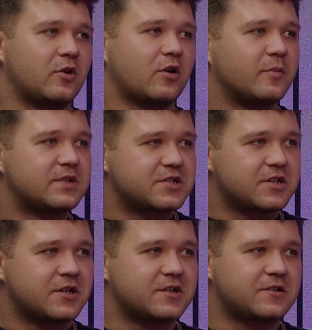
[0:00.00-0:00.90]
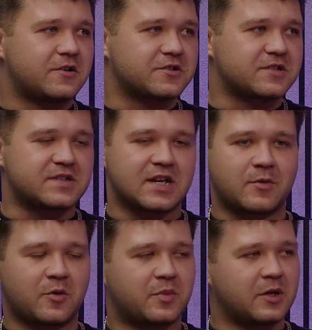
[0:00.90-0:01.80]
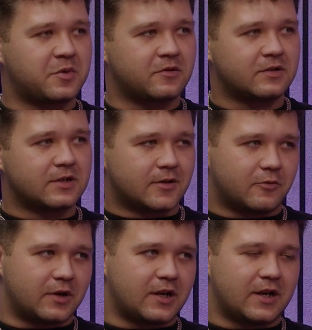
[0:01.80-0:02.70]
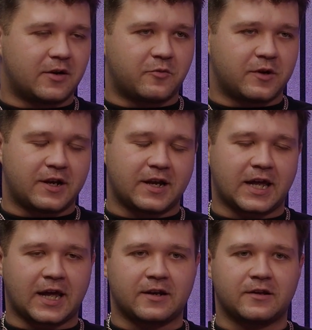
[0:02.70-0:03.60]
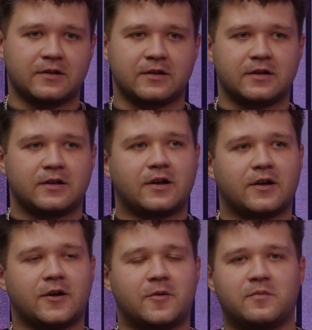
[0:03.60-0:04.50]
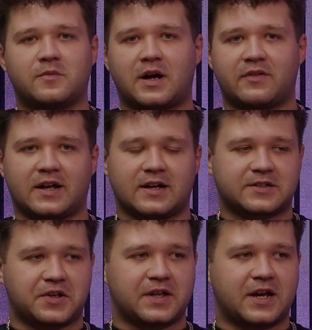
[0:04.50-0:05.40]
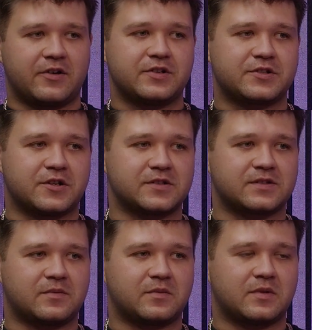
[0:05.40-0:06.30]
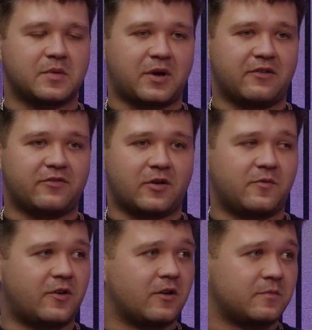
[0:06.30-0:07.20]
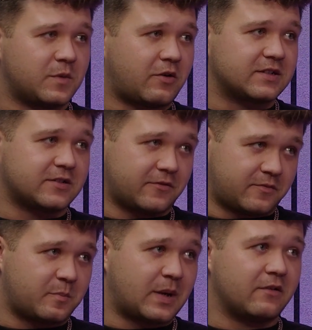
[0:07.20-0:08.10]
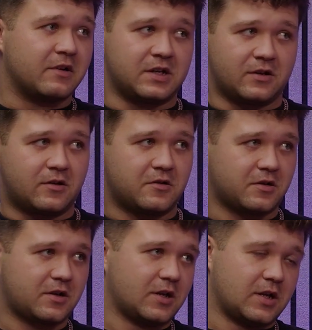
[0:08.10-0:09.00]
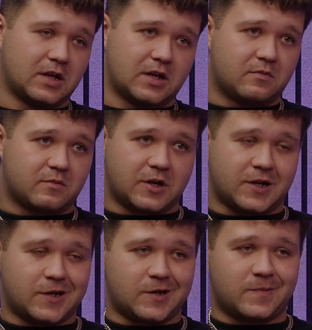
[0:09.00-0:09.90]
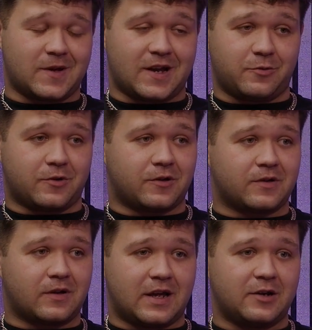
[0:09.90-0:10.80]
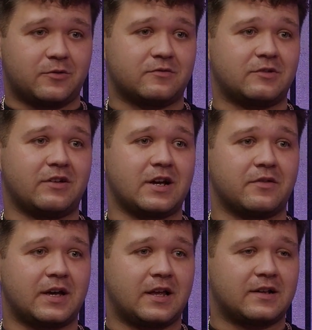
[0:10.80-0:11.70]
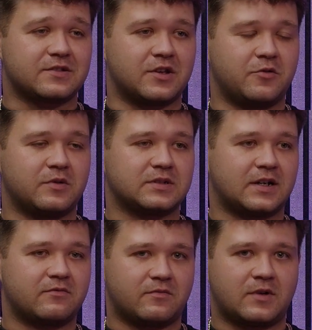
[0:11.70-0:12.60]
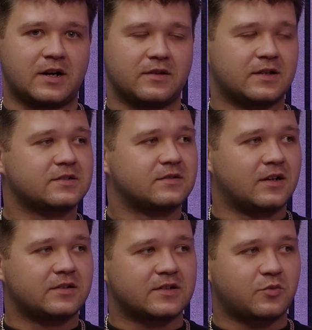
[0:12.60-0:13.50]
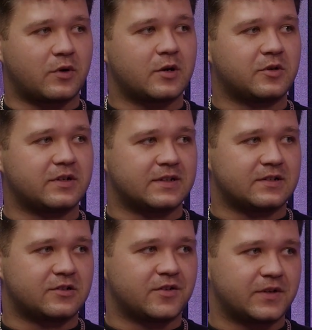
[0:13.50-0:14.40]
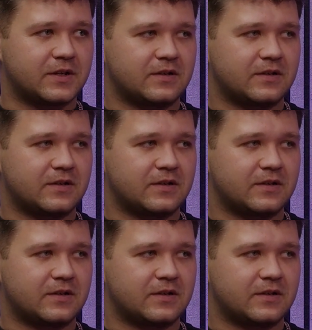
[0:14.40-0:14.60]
competition, and it's not just the same old people winning it again. And having Cass on there, it shows the platform for the likes of Batley, York. Anyone really out there that's new, it's like, right, that's winnable, is that trophy.